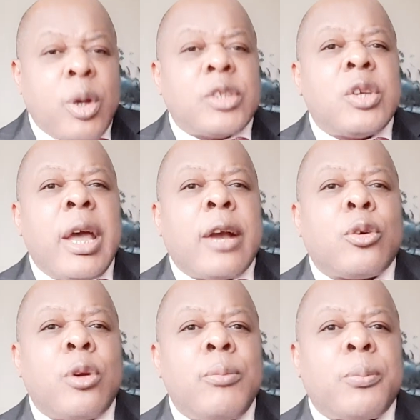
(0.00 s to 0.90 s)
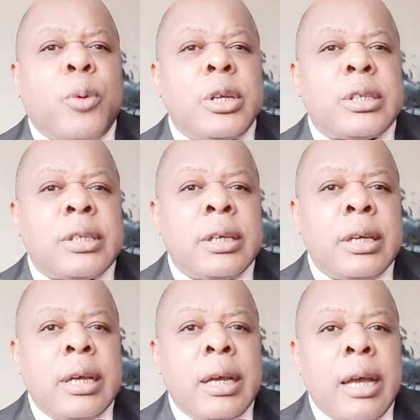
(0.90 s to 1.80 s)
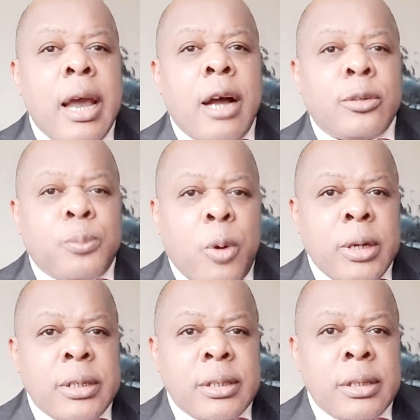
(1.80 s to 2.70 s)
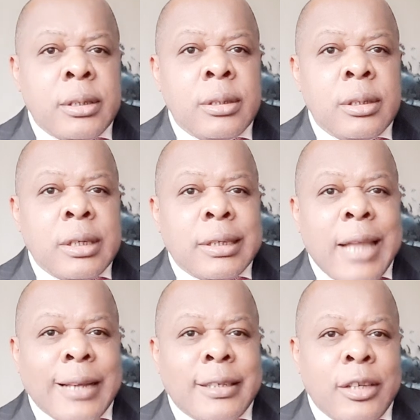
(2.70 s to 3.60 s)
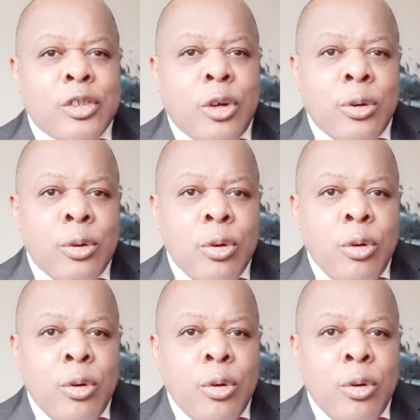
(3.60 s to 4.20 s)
What's your economic policy, health policy, taxation,